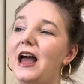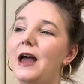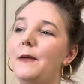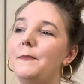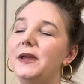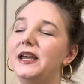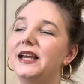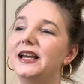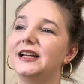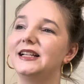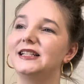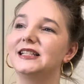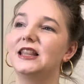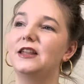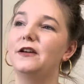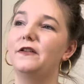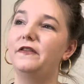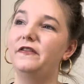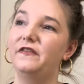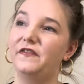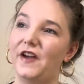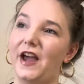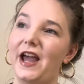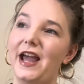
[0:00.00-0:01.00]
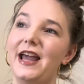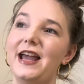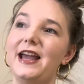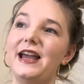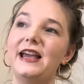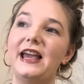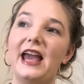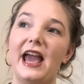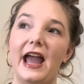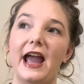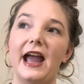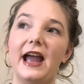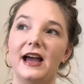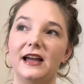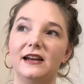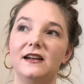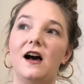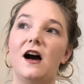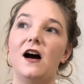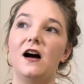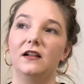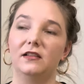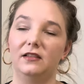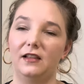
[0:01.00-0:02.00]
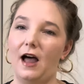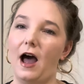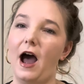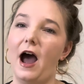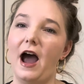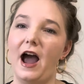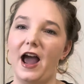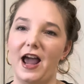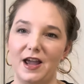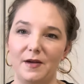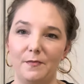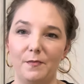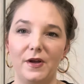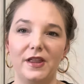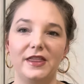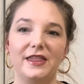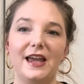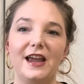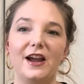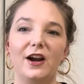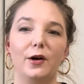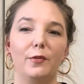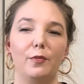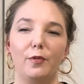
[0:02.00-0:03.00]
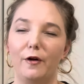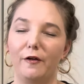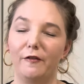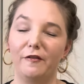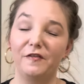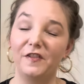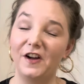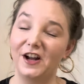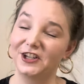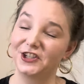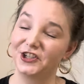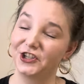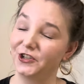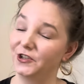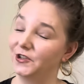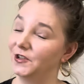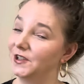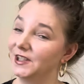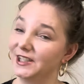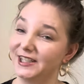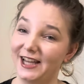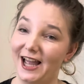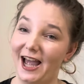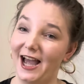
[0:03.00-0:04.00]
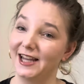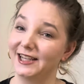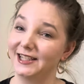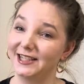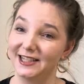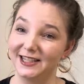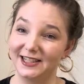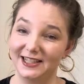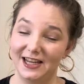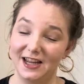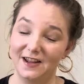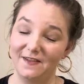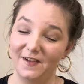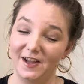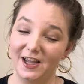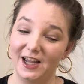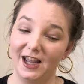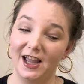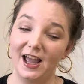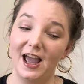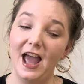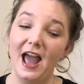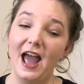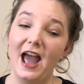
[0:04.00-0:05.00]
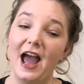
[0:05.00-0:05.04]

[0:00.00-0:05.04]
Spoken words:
because the Fae cannot lie, but they are professionals at deceiving.